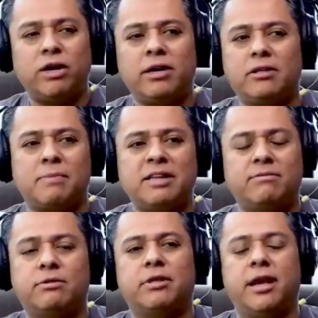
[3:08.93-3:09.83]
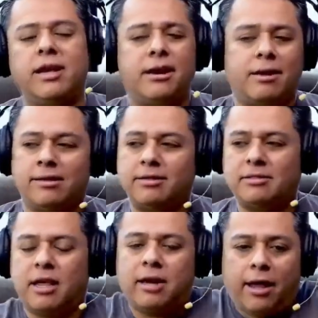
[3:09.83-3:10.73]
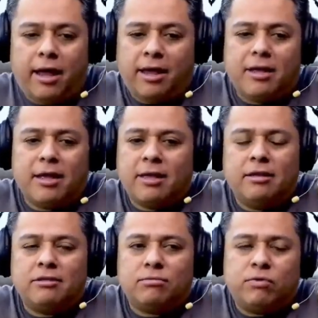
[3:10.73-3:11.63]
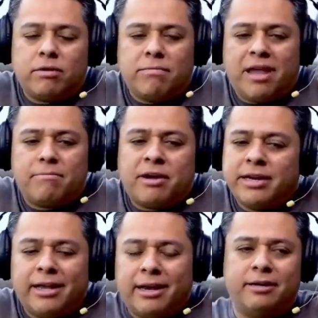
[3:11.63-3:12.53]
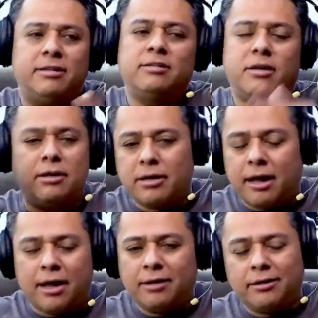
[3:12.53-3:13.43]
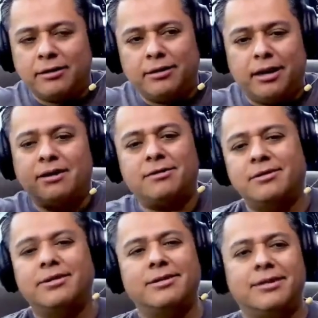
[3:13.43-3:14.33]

yeah. really expensive, so they can say like, "Hey, this we don't make money here. These are not, you know,